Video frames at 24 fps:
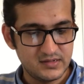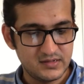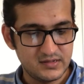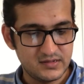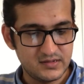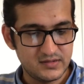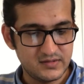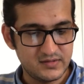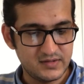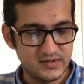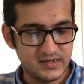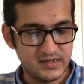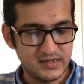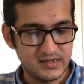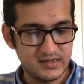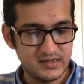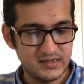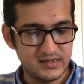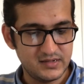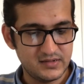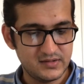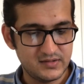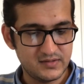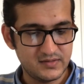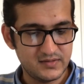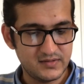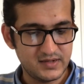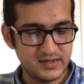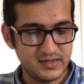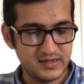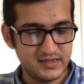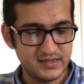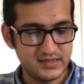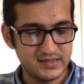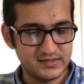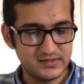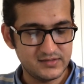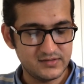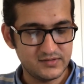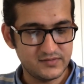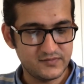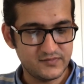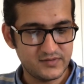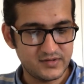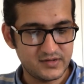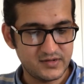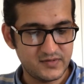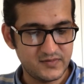Alright, let's look
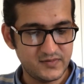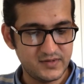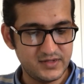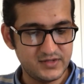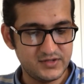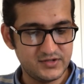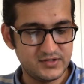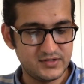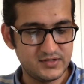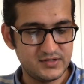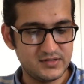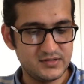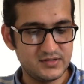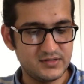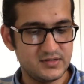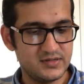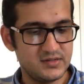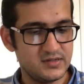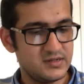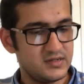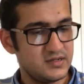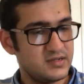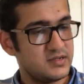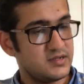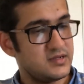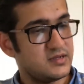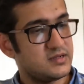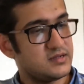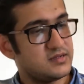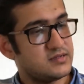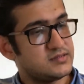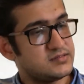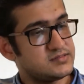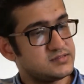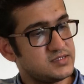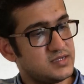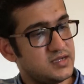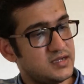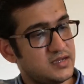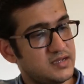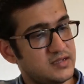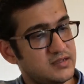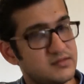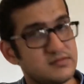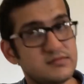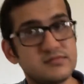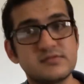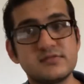for a region.
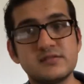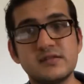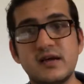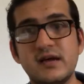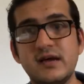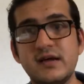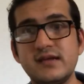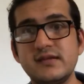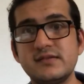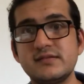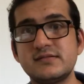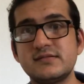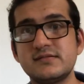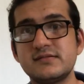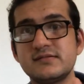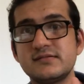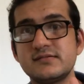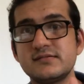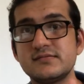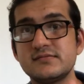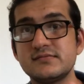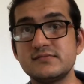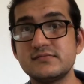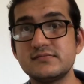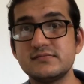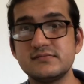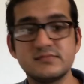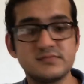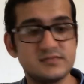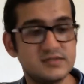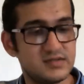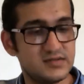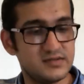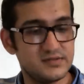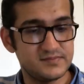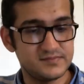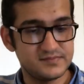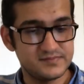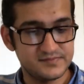Okay, it's nice. Yeah.